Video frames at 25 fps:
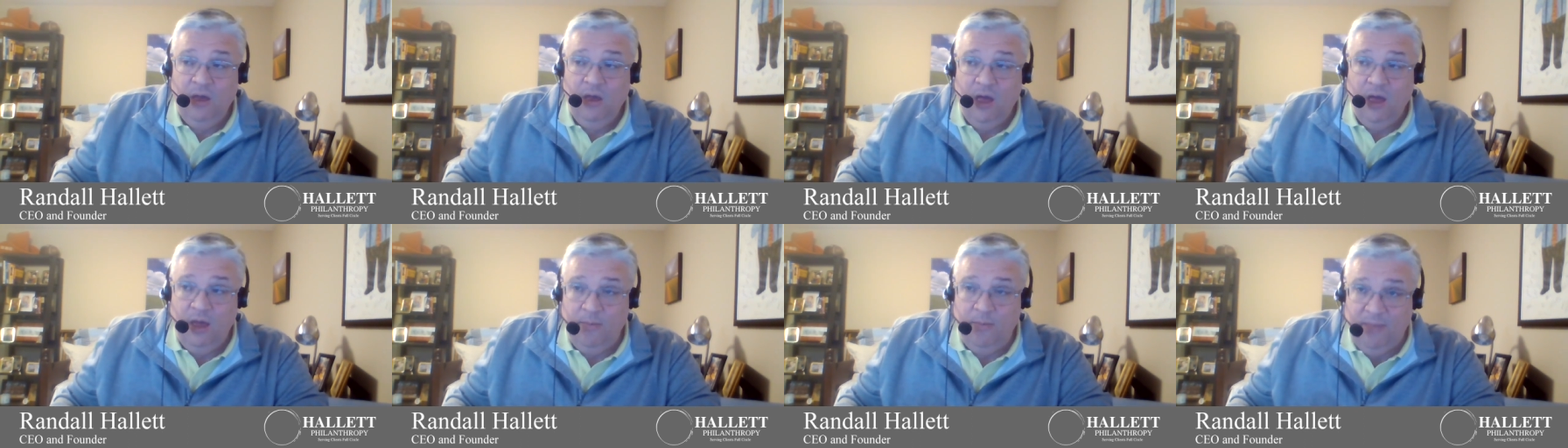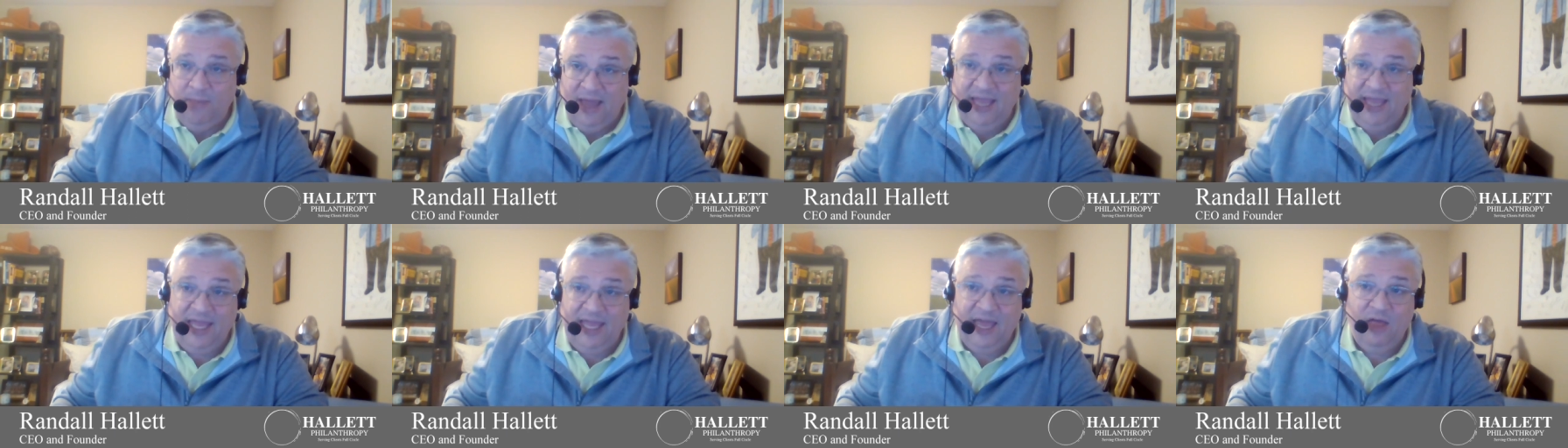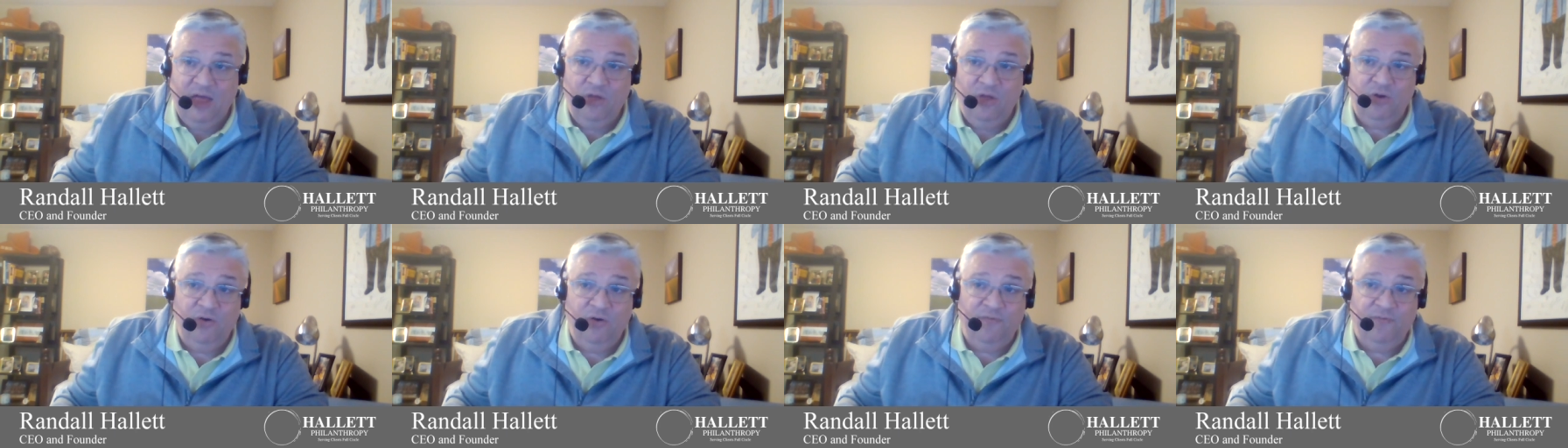on my
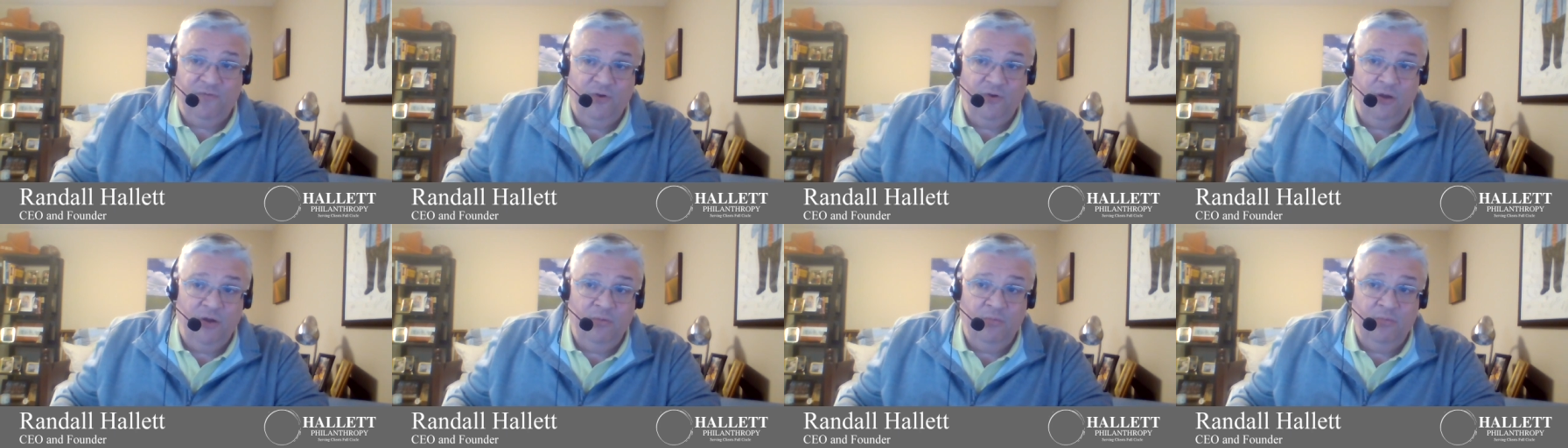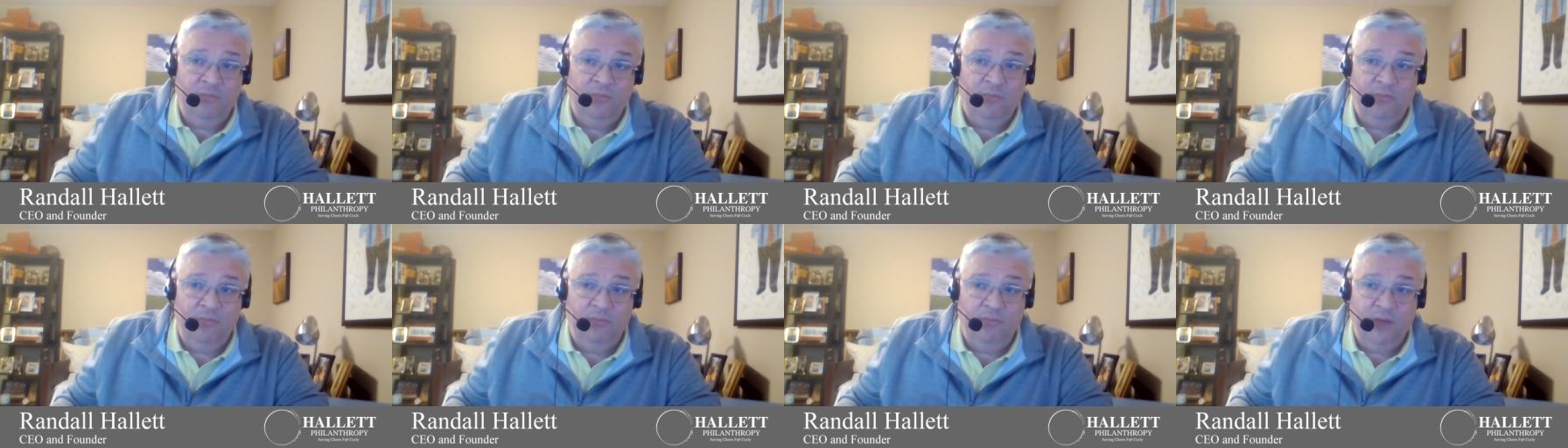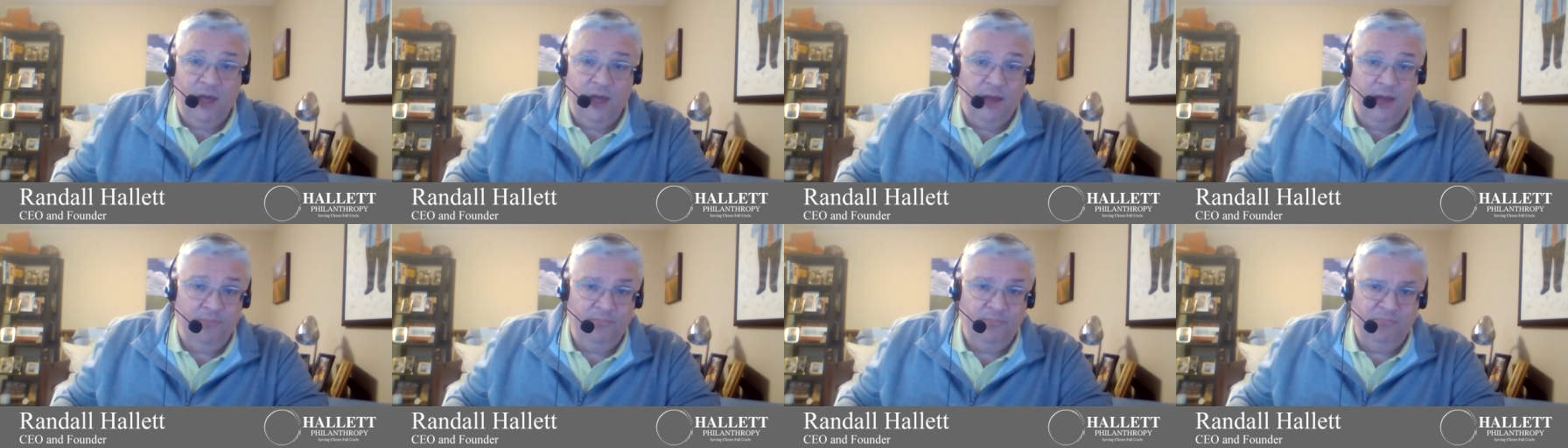calendar from
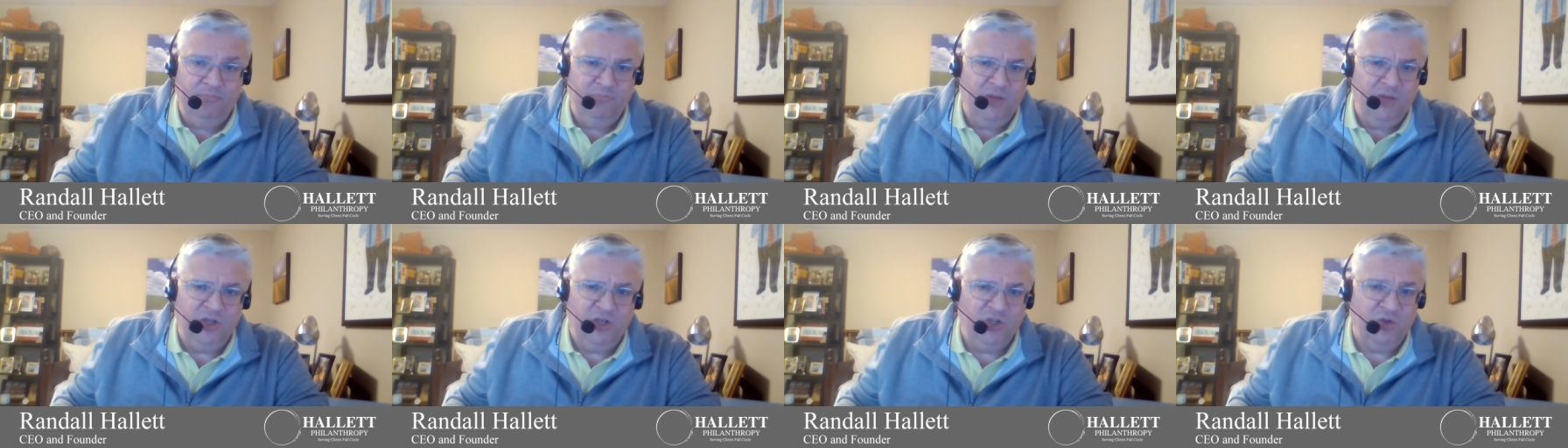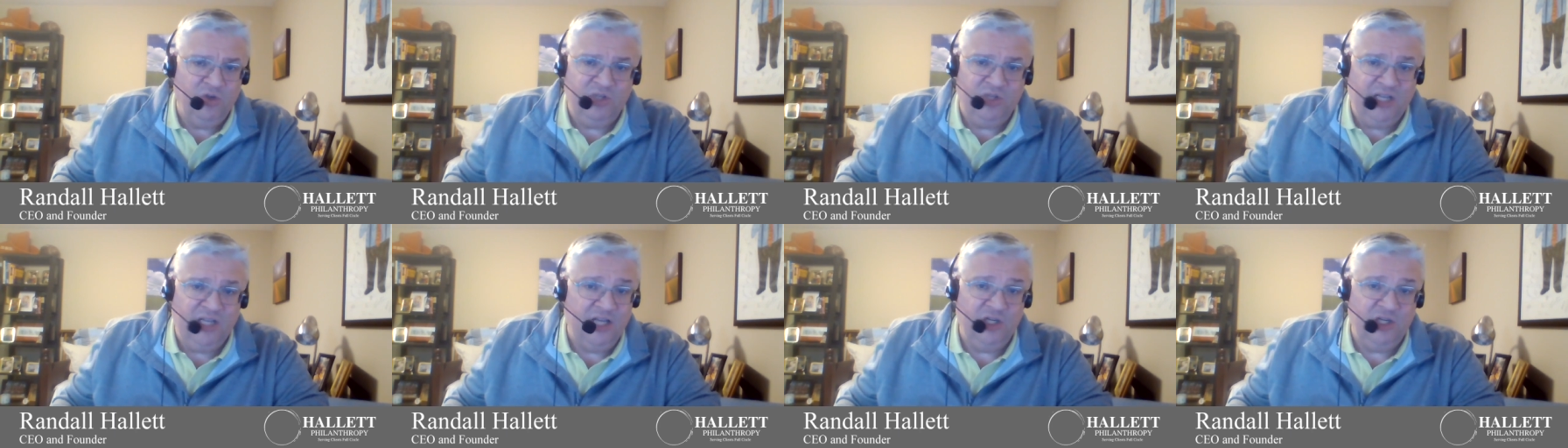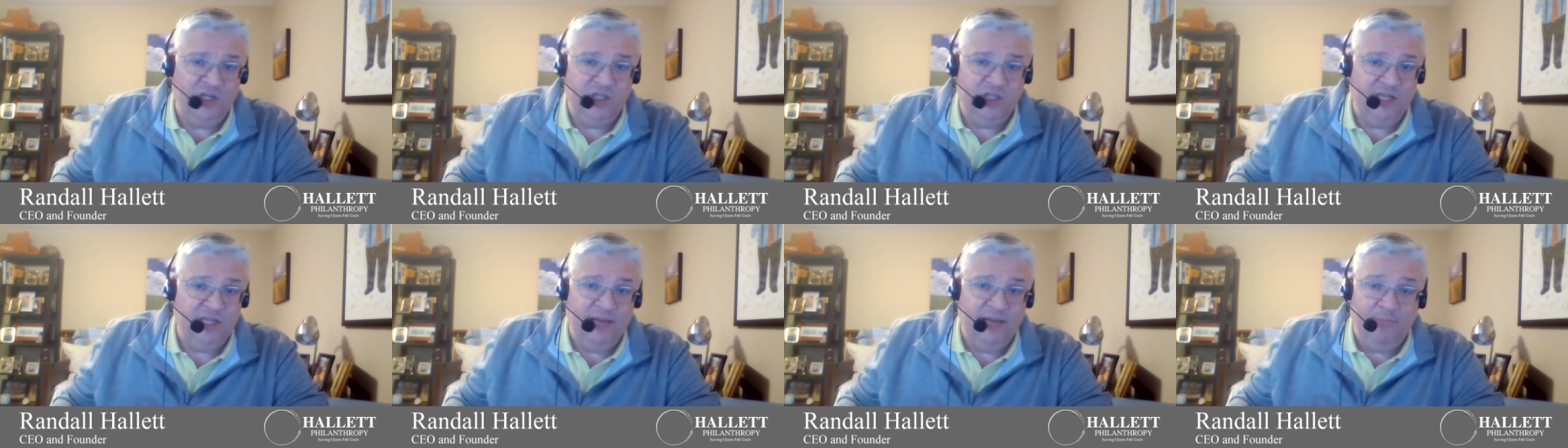
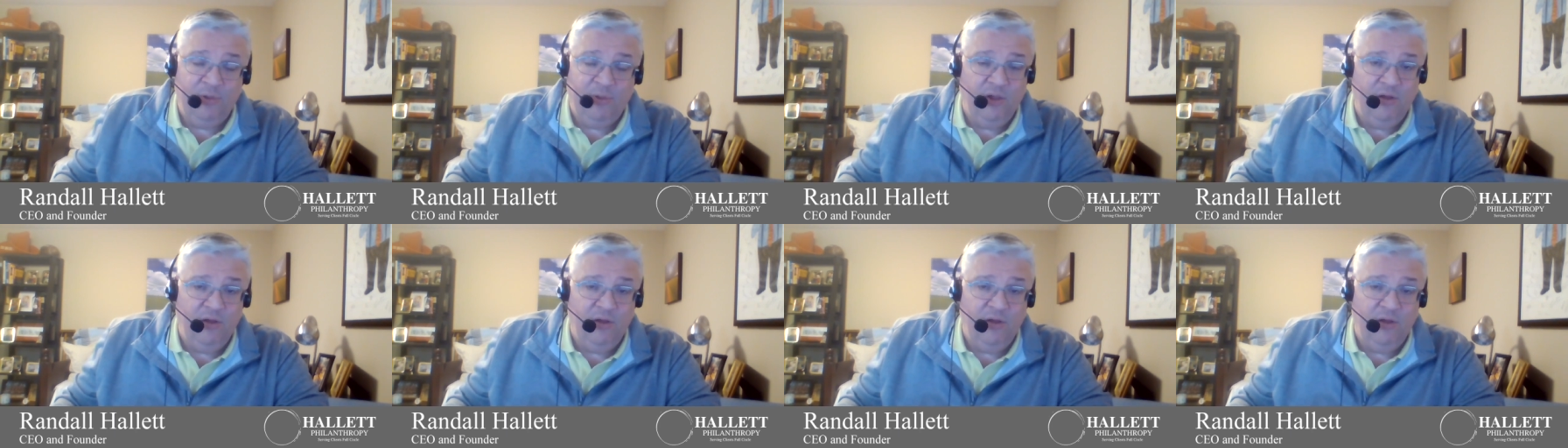associations I